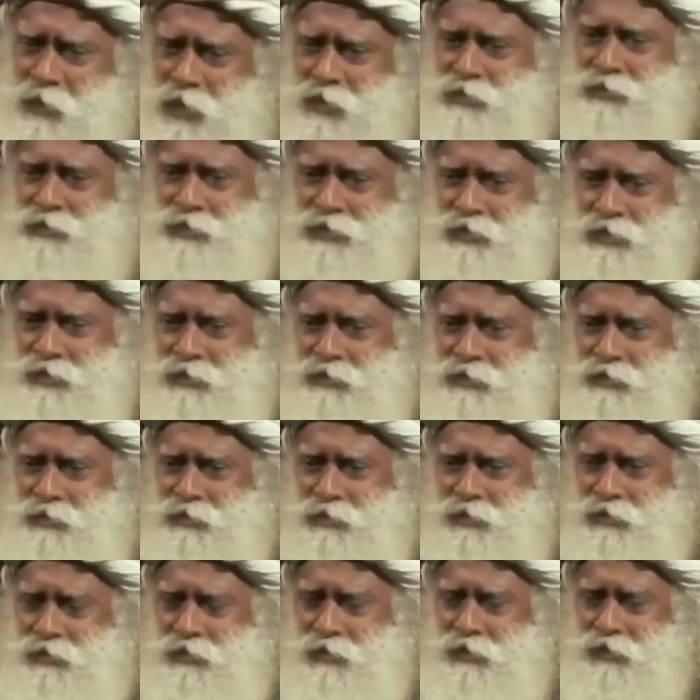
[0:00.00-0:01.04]
I'm asking?
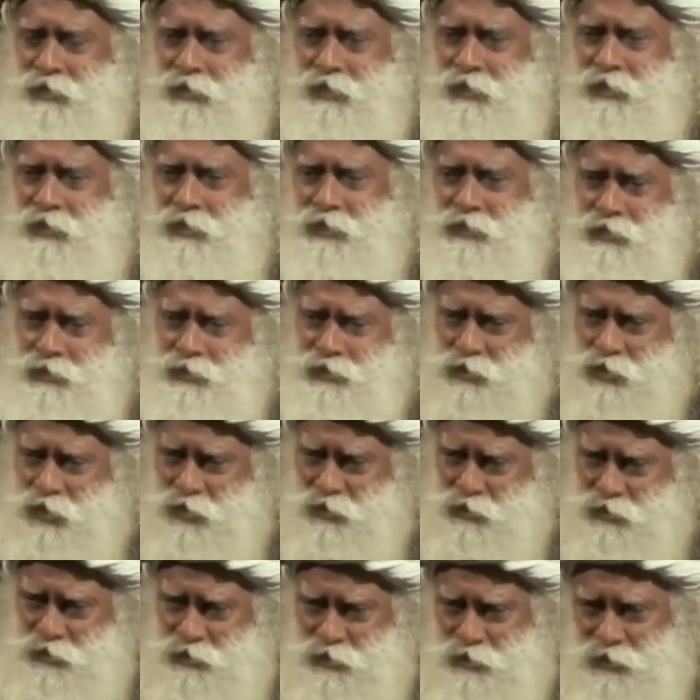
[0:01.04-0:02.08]
In this
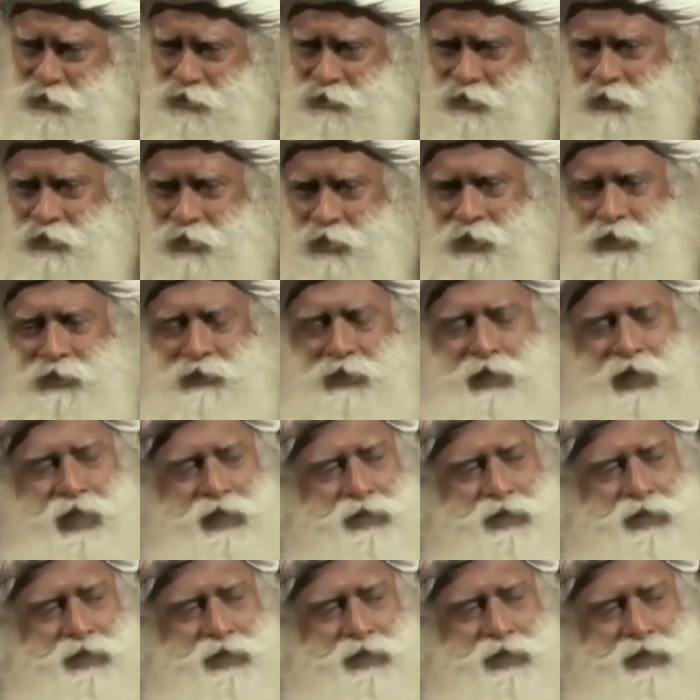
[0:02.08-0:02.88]
country, in the